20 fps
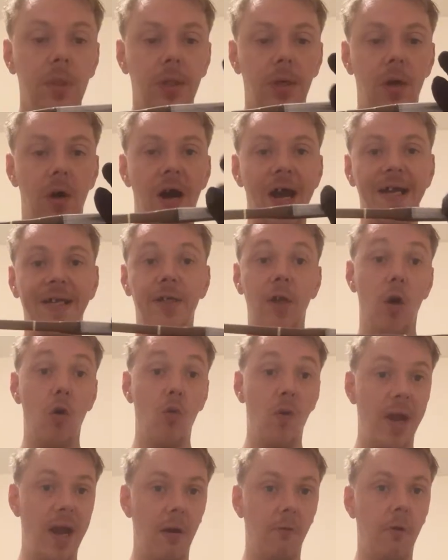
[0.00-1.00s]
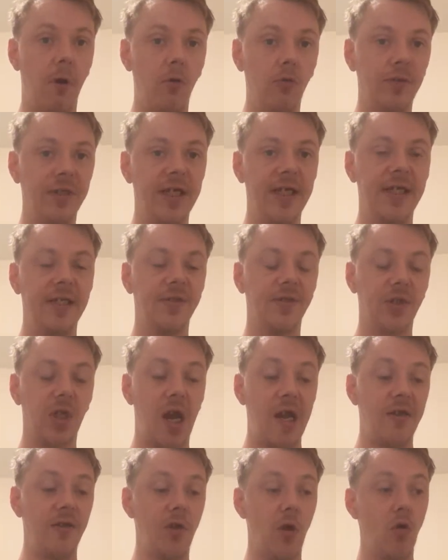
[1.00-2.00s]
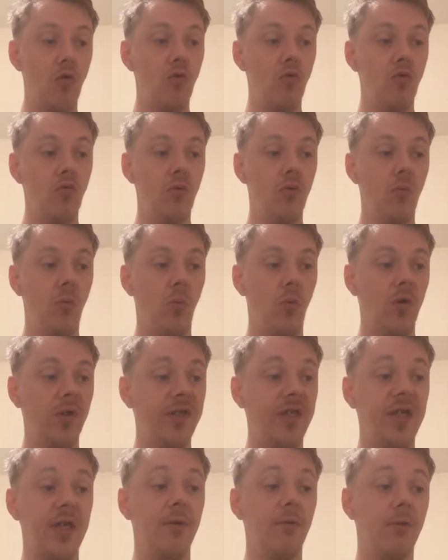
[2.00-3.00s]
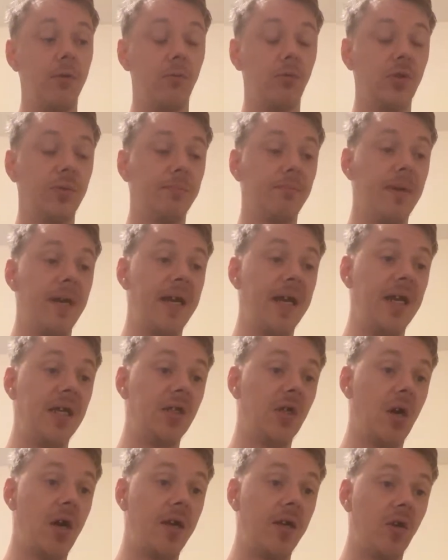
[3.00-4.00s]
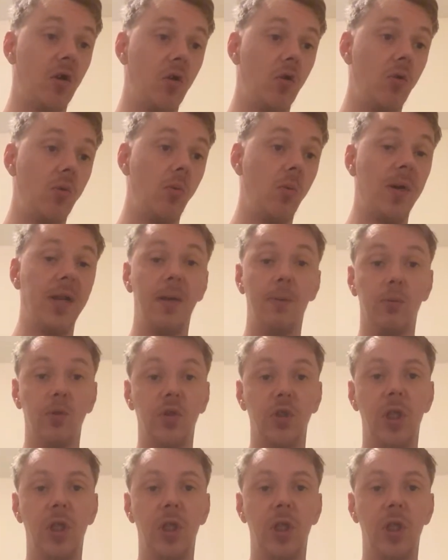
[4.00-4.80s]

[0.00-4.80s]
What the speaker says: I know how old it is. I know what year it was made. I know when it was